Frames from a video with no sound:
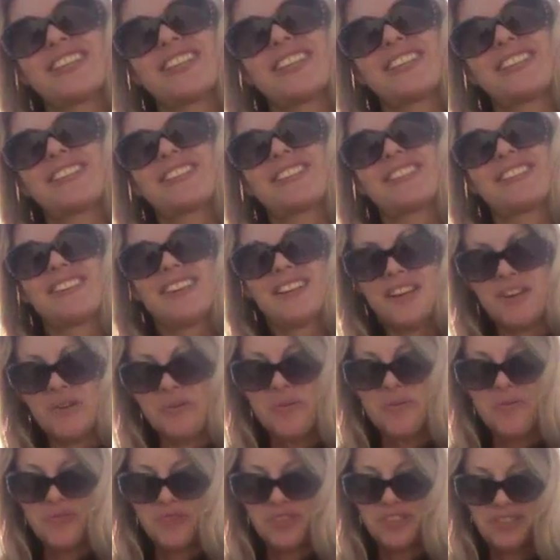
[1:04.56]
it's
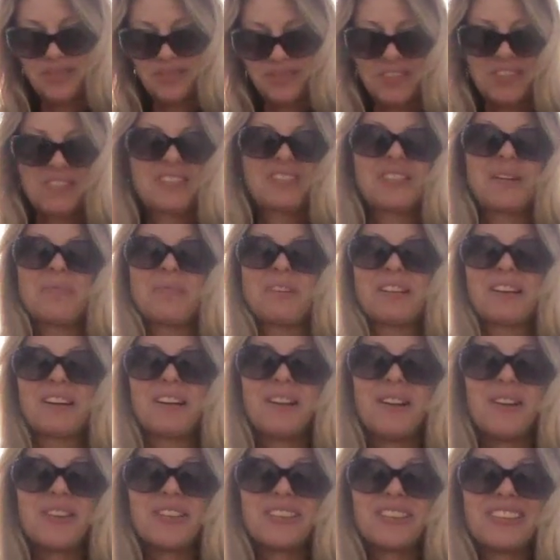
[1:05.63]
some of the
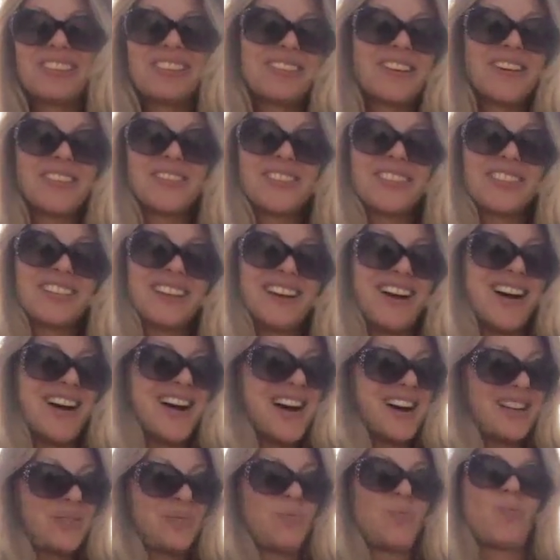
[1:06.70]
closest stuff to
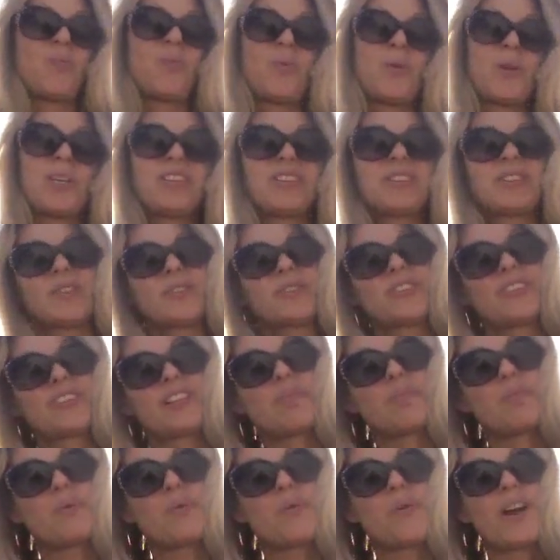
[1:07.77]
God, and we so
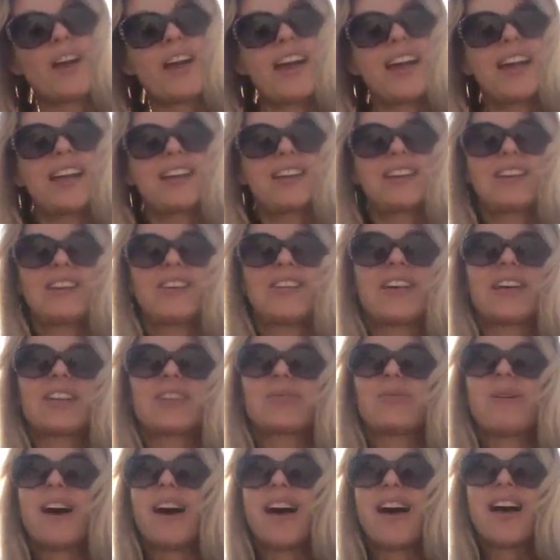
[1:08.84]
step away.
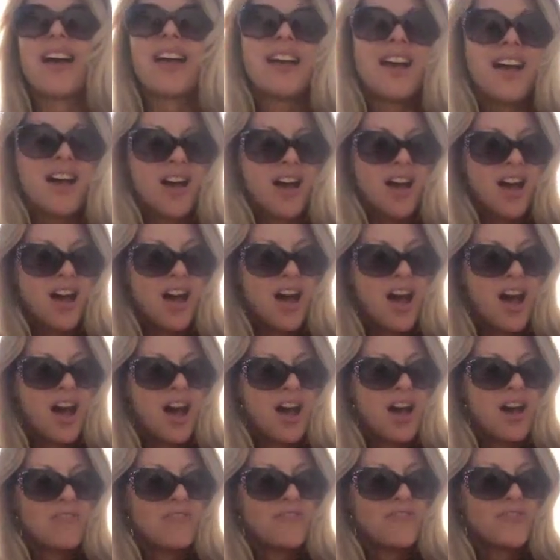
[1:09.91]
That's why
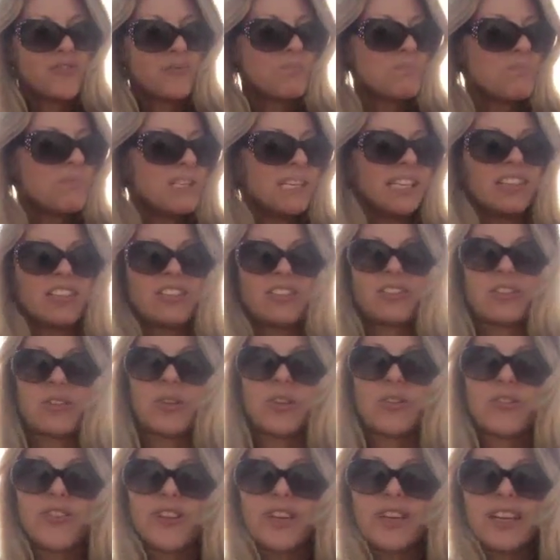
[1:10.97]
for me
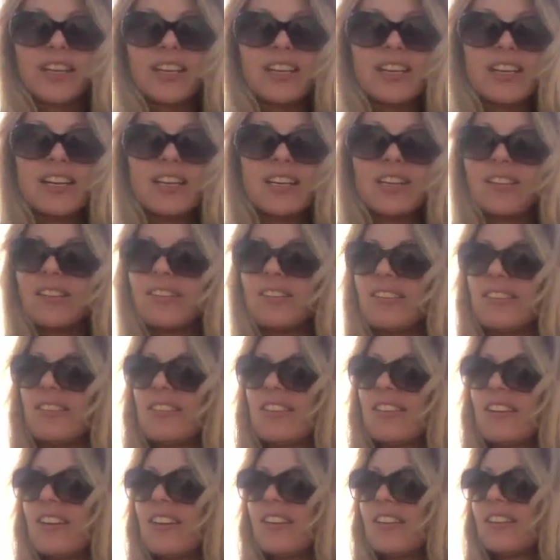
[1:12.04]
surfing
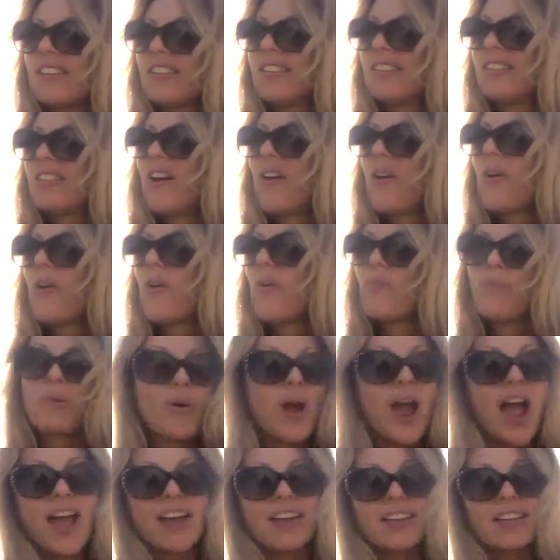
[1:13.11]
is so
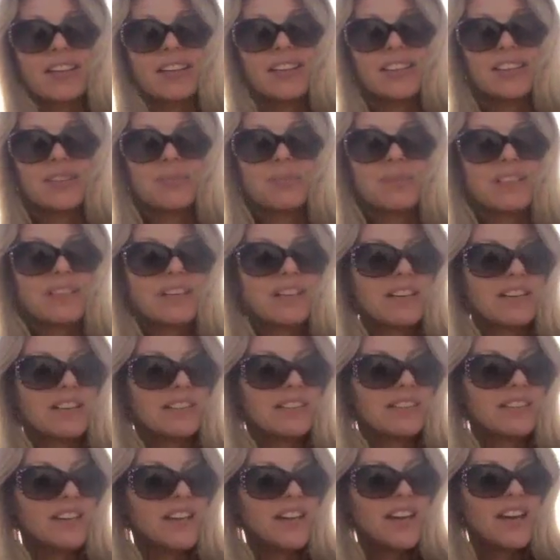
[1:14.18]
miraculous,
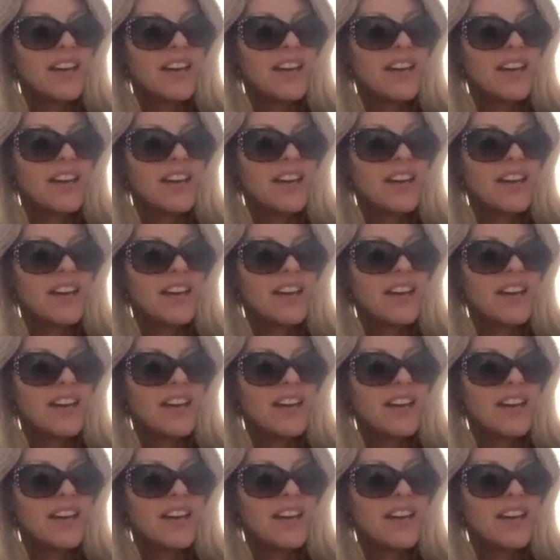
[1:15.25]
because